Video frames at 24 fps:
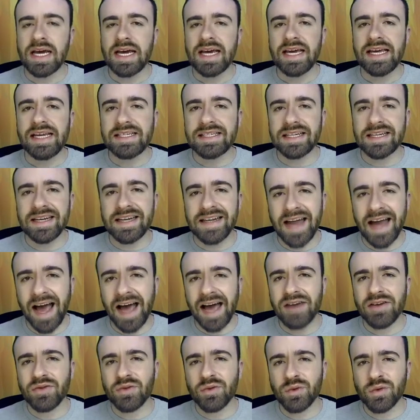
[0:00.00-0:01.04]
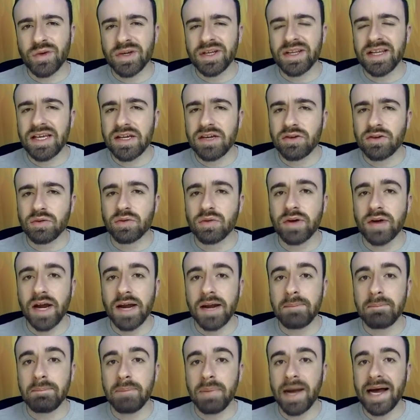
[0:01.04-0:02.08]
He's not really
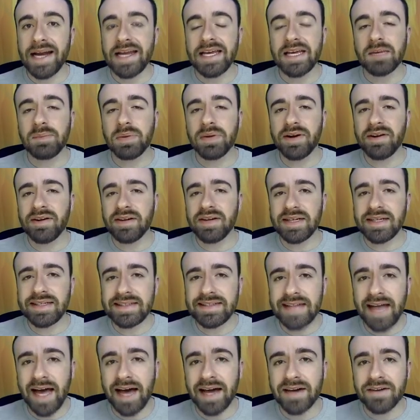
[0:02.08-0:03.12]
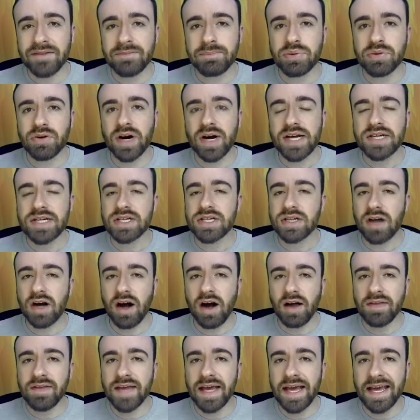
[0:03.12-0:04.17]
great, but he can put out a lot of pressure
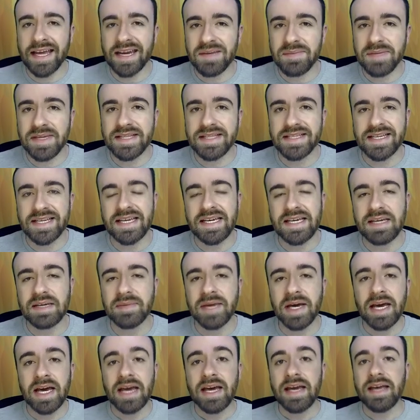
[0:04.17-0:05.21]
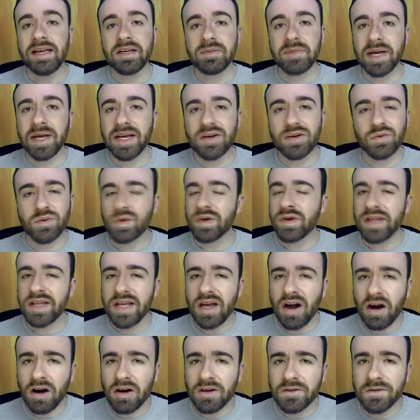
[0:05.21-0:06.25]
on the enemy team. He can make it really
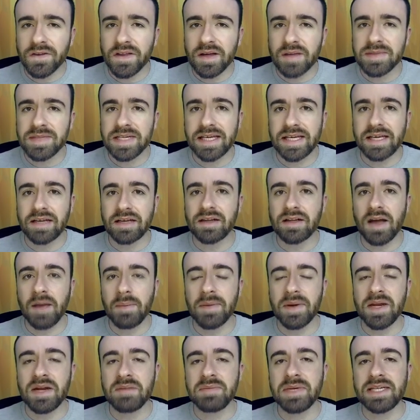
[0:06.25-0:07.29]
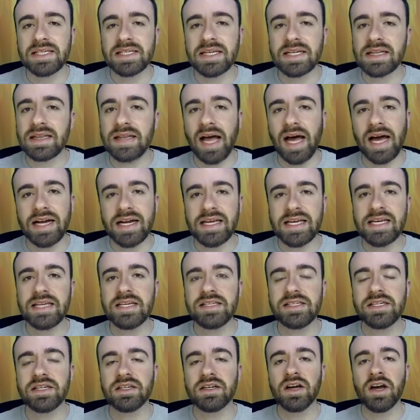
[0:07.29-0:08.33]
hard for them to heal up, and it makes it a lot
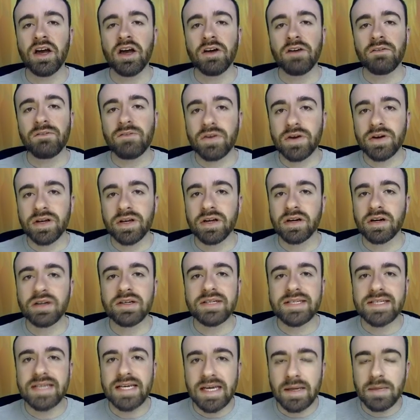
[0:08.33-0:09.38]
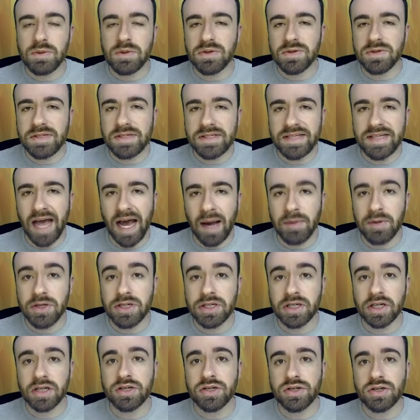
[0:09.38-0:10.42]
easier for your team to
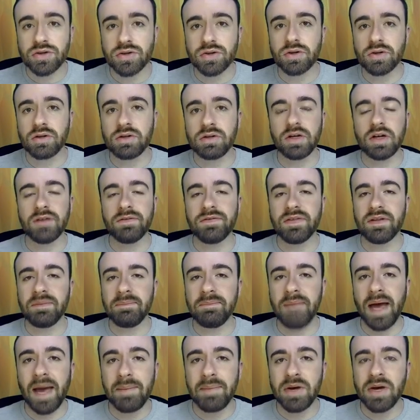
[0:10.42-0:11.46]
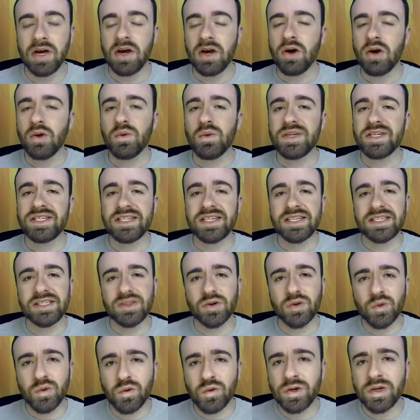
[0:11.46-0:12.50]
establish control of the map, which is
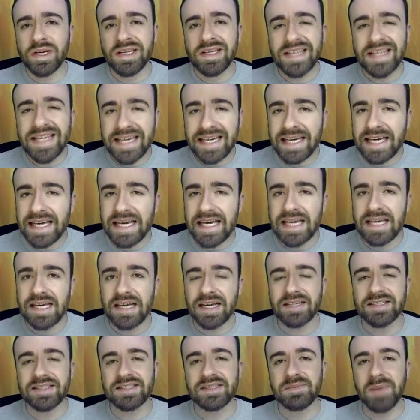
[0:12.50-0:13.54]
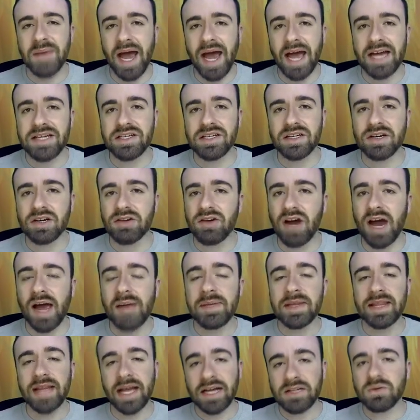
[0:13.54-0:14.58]
really key in Smash and Grab,
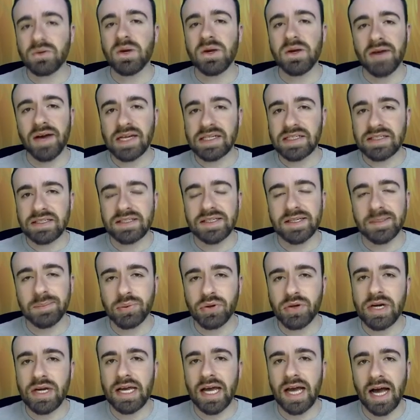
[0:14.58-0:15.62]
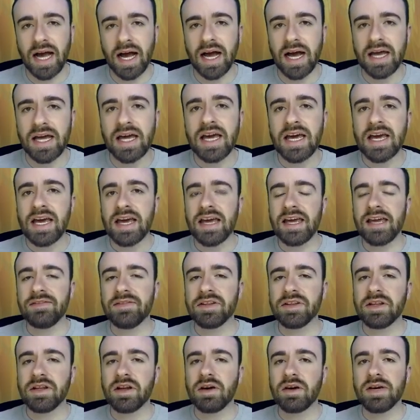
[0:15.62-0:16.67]
and that's why you actually see him pretty high.
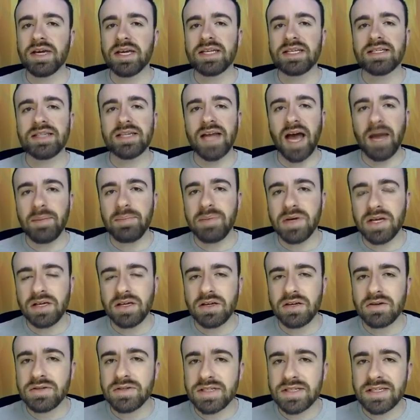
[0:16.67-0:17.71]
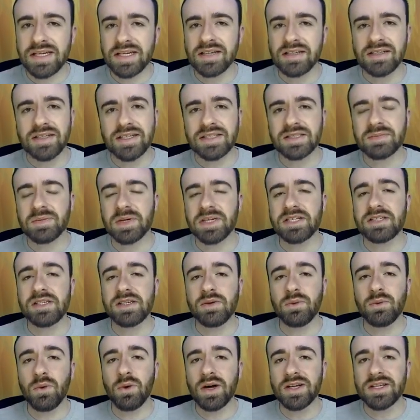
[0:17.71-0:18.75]
Even though he's not being used nearly as much as
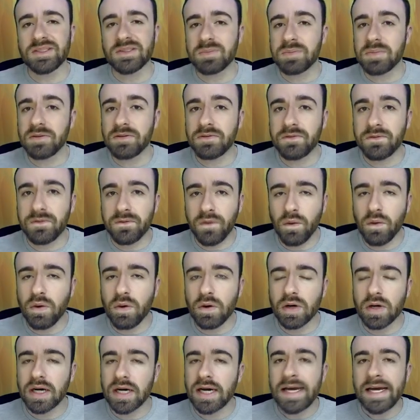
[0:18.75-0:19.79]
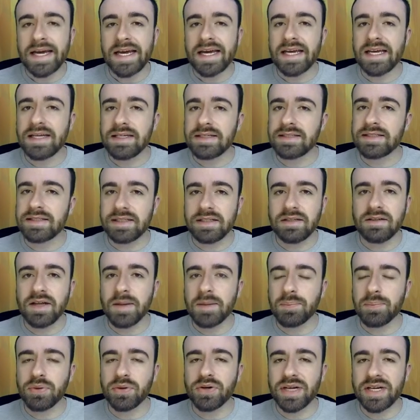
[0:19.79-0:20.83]
he was before, he's still
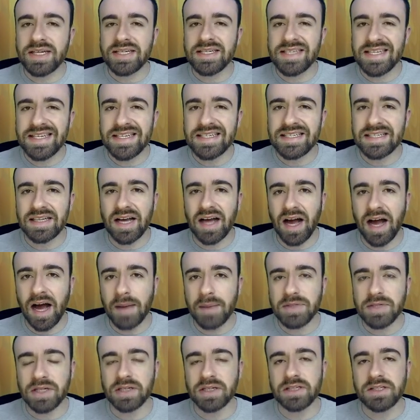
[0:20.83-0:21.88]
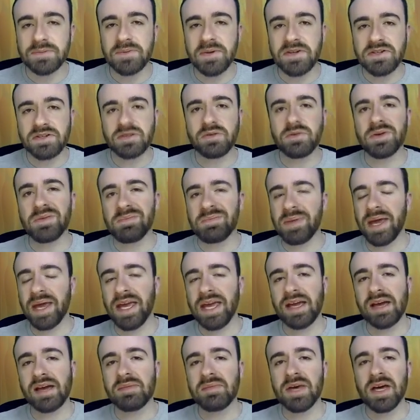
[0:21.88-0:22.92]
a pretty decent option, especially with
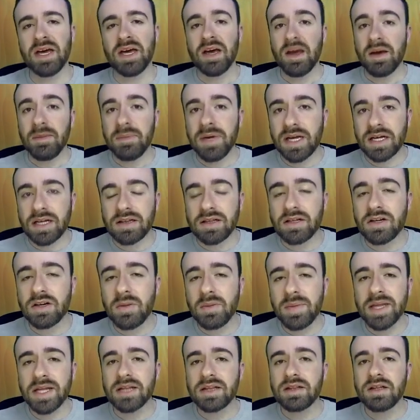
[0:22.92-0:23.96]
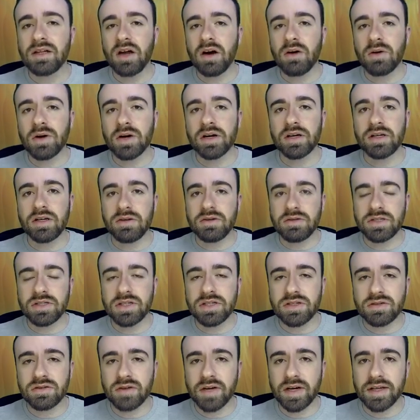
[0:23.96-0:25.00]
Pam being a little bit lower
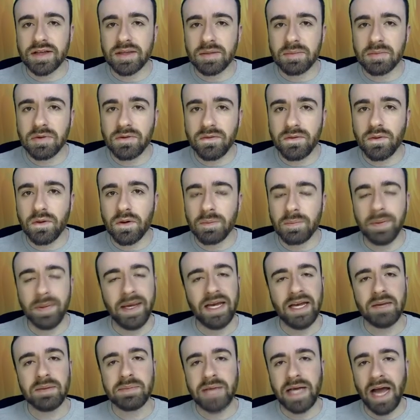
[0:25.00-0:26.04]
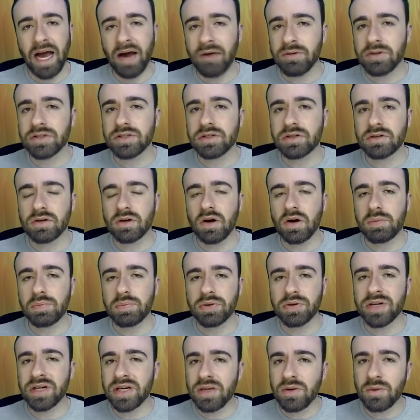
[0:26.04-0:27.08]
usage rate than before. Pam counters Crow
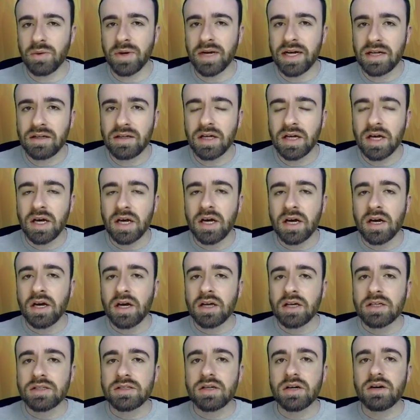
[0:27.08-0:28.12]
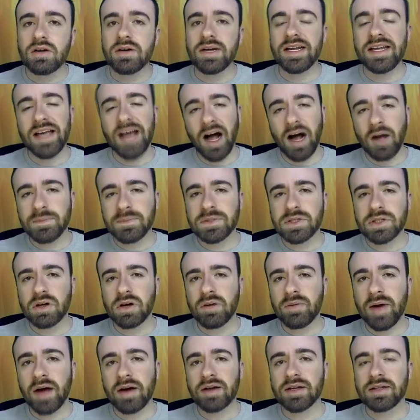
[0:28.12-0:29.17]
pretty well, so it helps
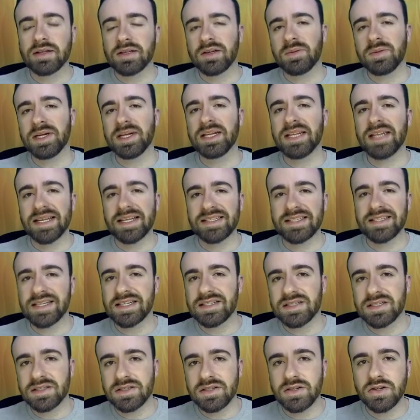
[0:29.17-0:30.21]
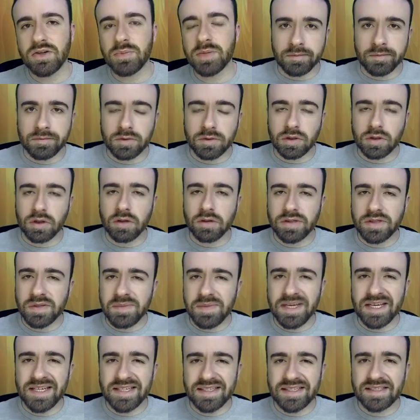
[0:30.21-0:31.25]
Crow out a little bit in that sense too, but Crow to
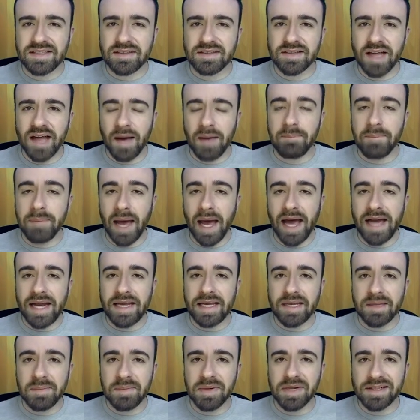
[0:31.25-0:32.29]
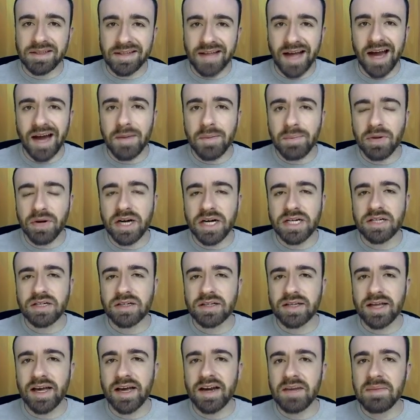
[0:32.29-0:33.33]
me is still not bad. He can put a lot of pressure
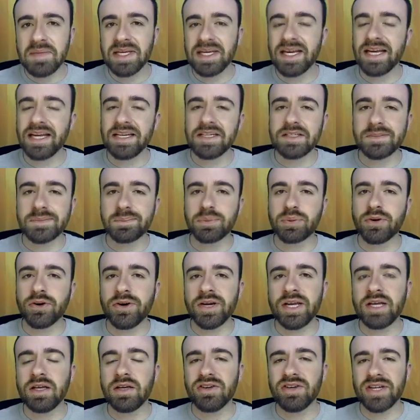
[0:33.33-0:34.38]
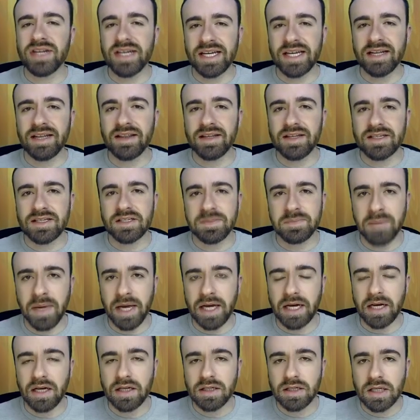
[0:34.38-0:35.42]
on the enemy, and he's pretty good in this
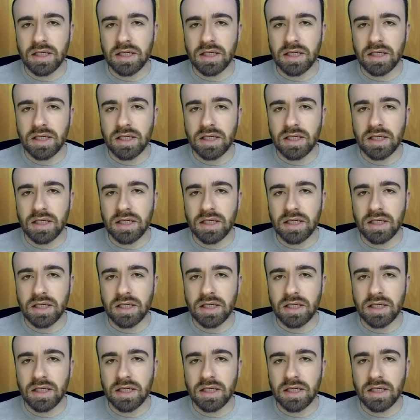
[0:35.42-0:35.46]
meta.